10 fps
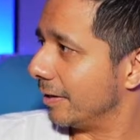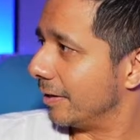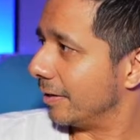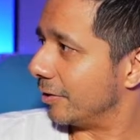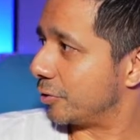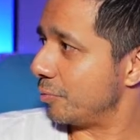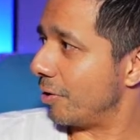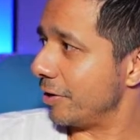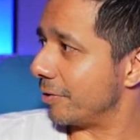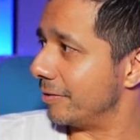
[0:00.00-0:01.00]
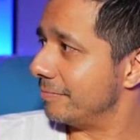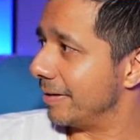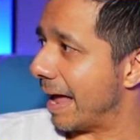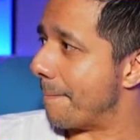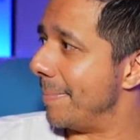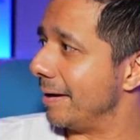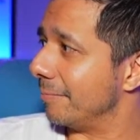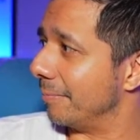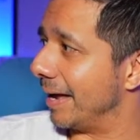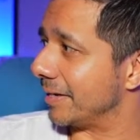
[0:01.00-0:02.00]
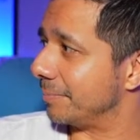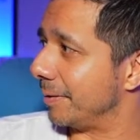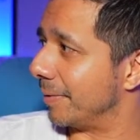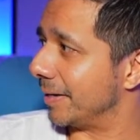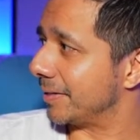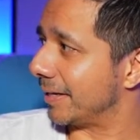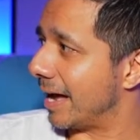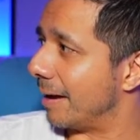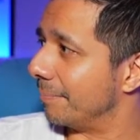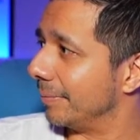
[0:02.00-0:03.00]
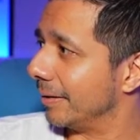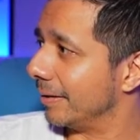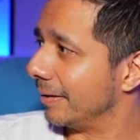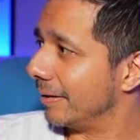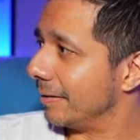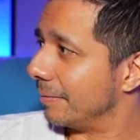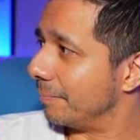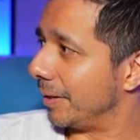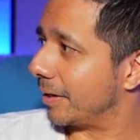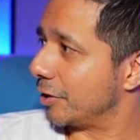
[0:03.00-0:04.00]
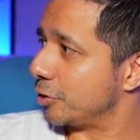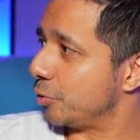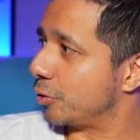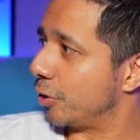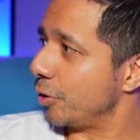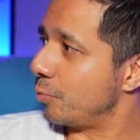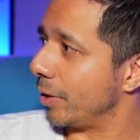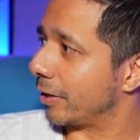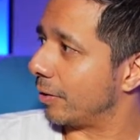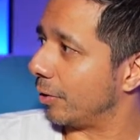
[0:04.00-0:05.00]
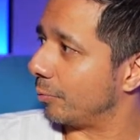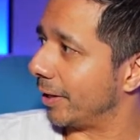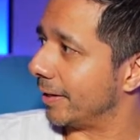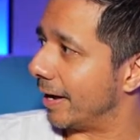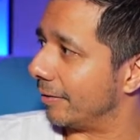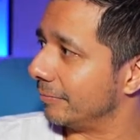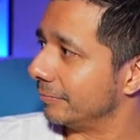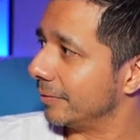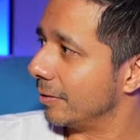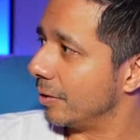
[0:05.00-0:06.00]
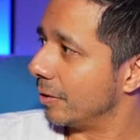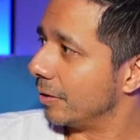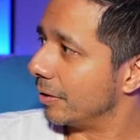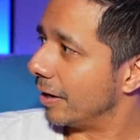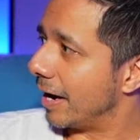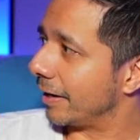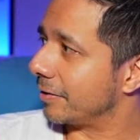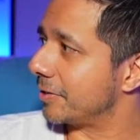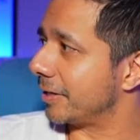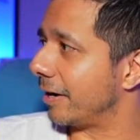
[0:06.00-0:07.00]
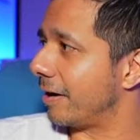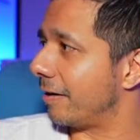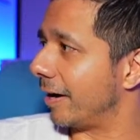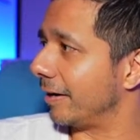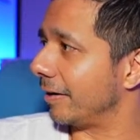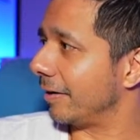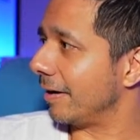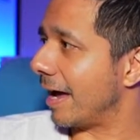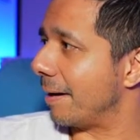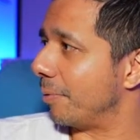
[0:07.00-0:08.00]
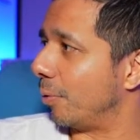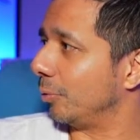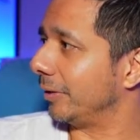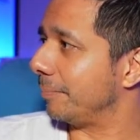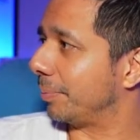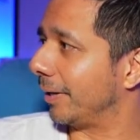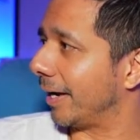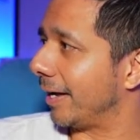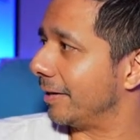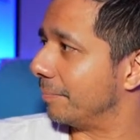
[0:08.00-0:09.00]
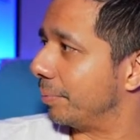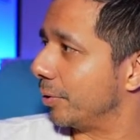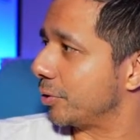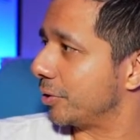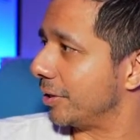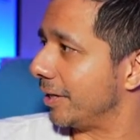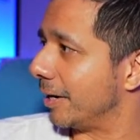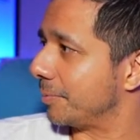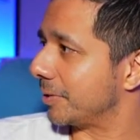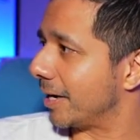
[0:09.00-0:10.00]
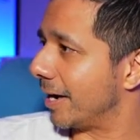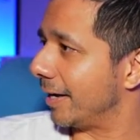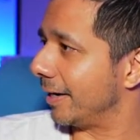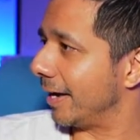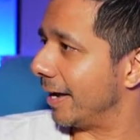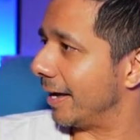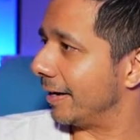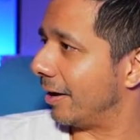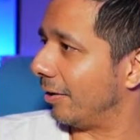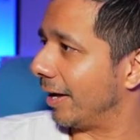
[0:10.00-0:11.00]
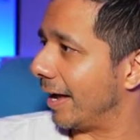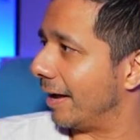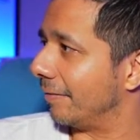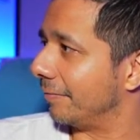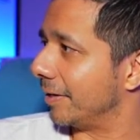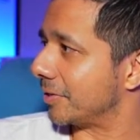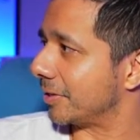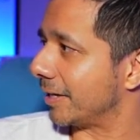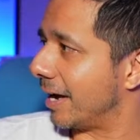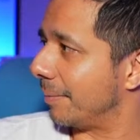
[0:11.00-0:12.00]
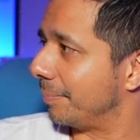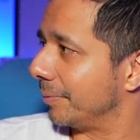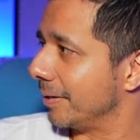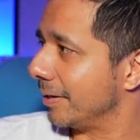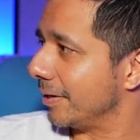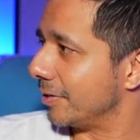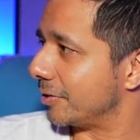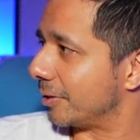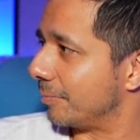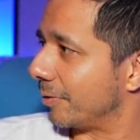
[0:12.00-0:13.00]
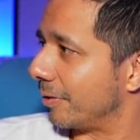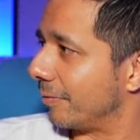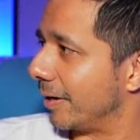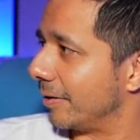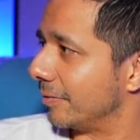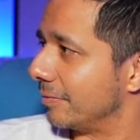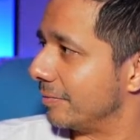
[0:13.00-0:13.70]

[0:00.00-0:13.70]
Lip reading: the 200 at minimum has to be my stop because you could wick all the way down. I could say, all right, I'm only playing the push to the upside and I'll have a stop somewhere around